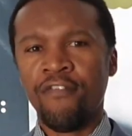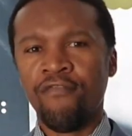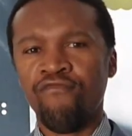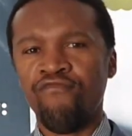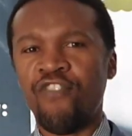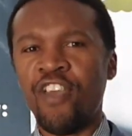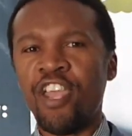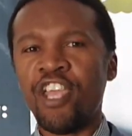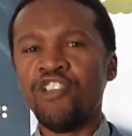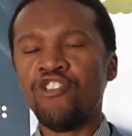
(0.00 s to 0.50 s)

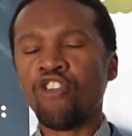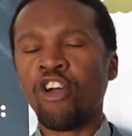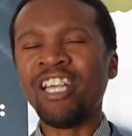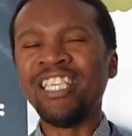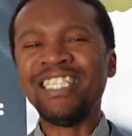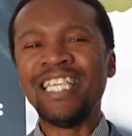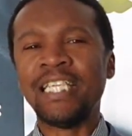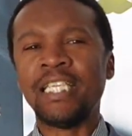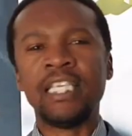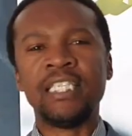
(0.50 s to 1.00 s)
they're not
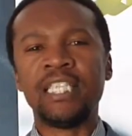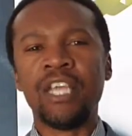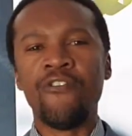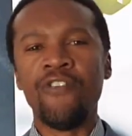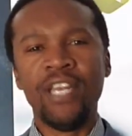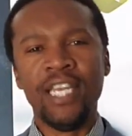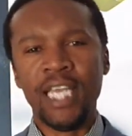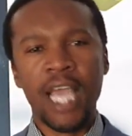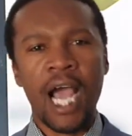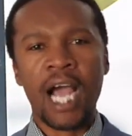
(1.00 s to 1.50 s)

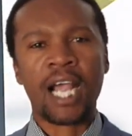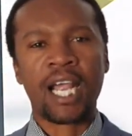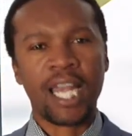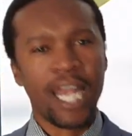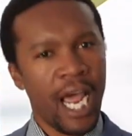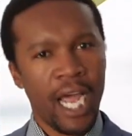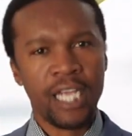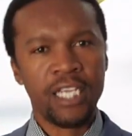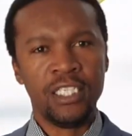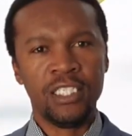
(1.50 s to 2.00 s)
necessarily a
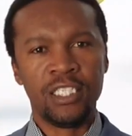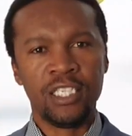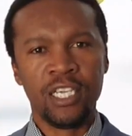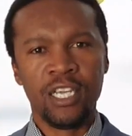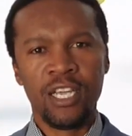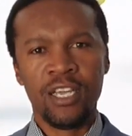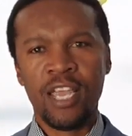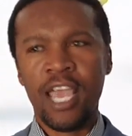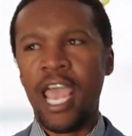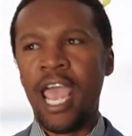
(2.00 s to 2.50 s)
client
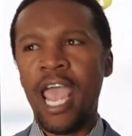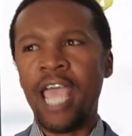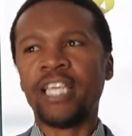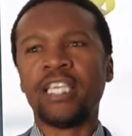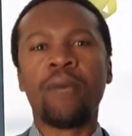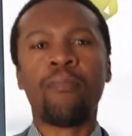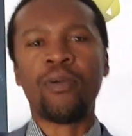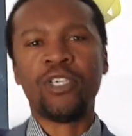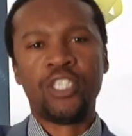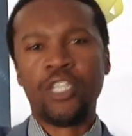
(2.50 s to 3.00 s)
at a
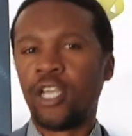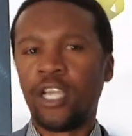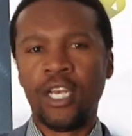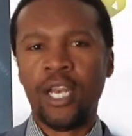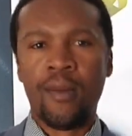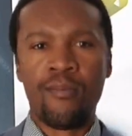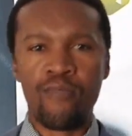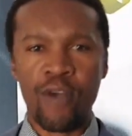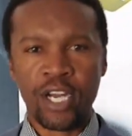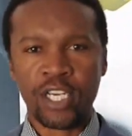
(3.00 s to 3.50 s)
particular
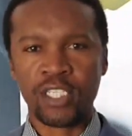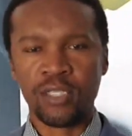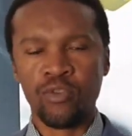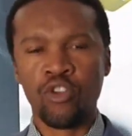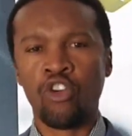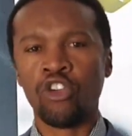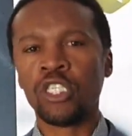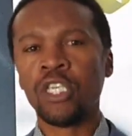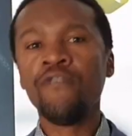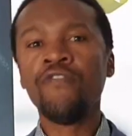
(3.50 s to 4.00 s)
practice.
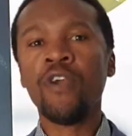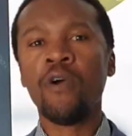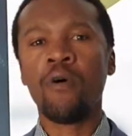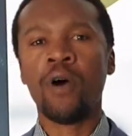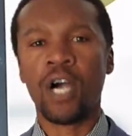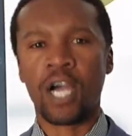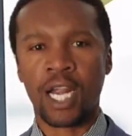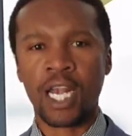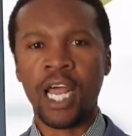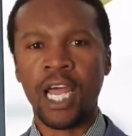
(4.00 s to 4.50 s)
Because if they
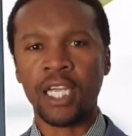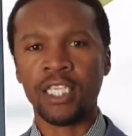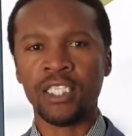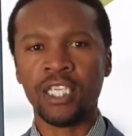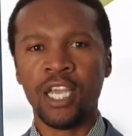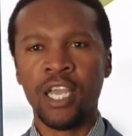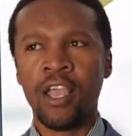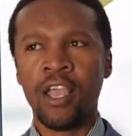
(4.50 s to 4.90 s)
were a client,